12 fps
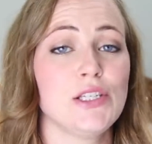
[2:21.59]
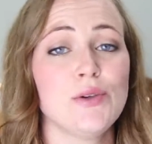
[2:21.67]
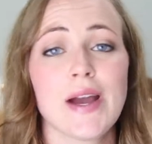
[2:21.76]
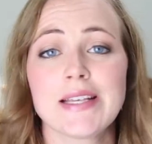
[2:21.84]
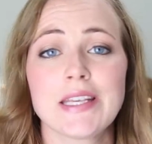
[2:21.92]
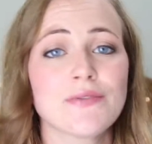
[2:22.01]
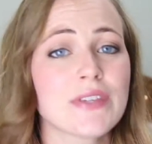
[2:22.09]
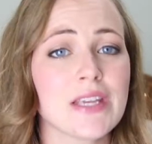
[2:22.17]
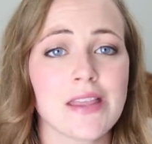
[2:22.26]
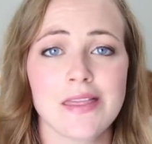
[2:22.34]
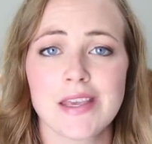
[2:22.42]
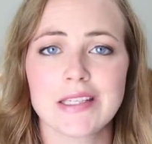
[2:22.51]
you guys have
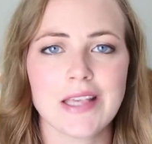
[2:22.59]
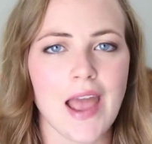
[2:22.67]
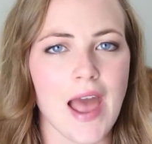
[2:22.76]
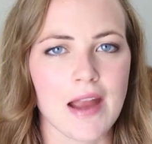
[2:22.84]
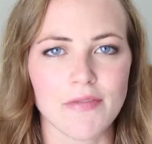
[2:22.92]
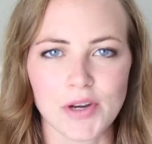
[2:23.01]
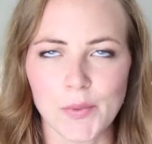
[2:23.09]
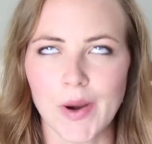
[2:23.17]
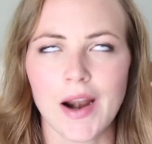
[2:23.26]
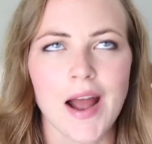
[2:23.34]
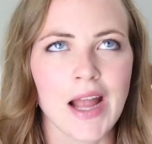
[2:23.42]
seen this everywhere.